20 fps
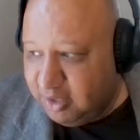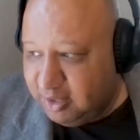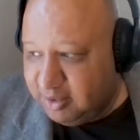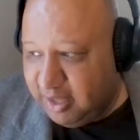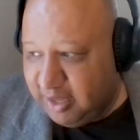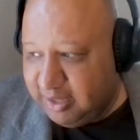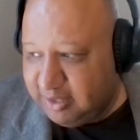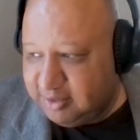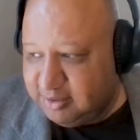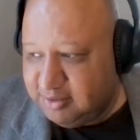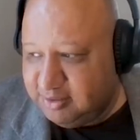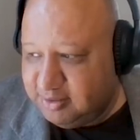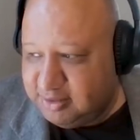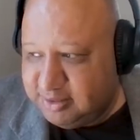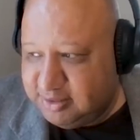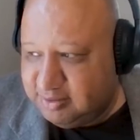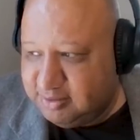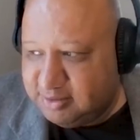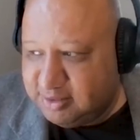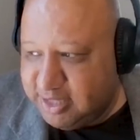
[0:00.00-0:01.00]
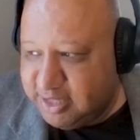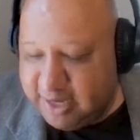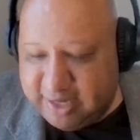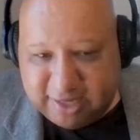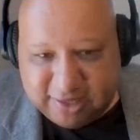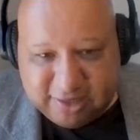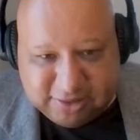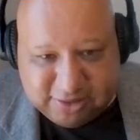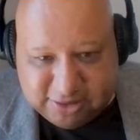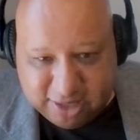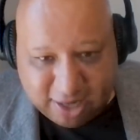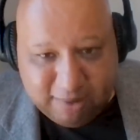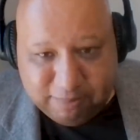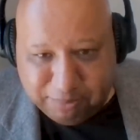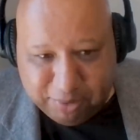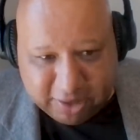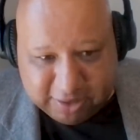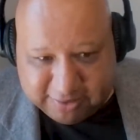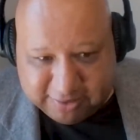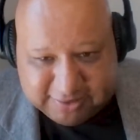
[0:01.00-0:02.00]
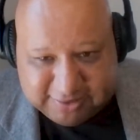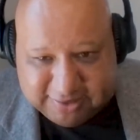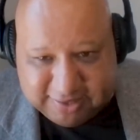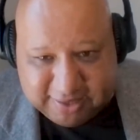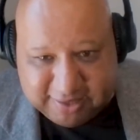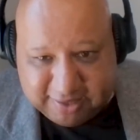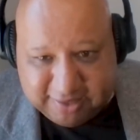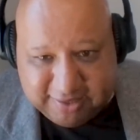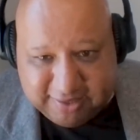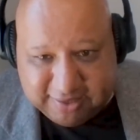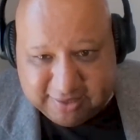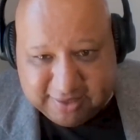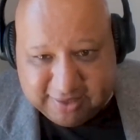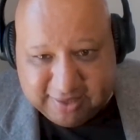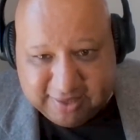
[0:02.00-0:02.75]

like taking a dump on the city